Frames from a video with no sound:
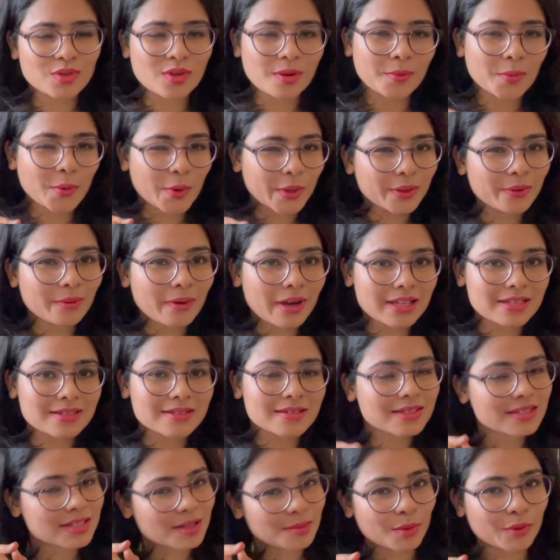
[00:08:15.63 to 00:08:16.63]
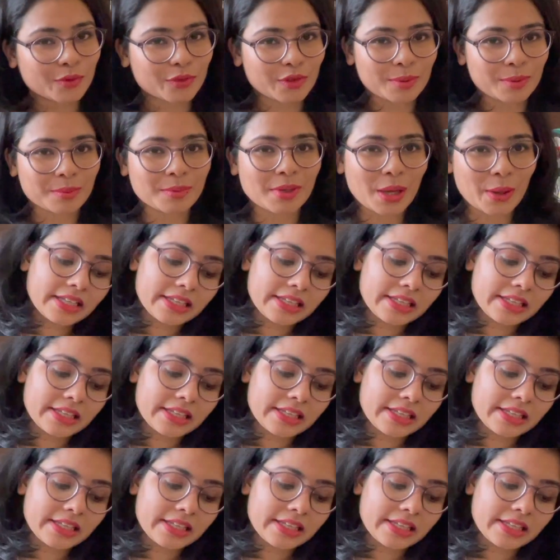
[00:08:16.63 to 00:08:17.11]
so I'm going to answer some of them now.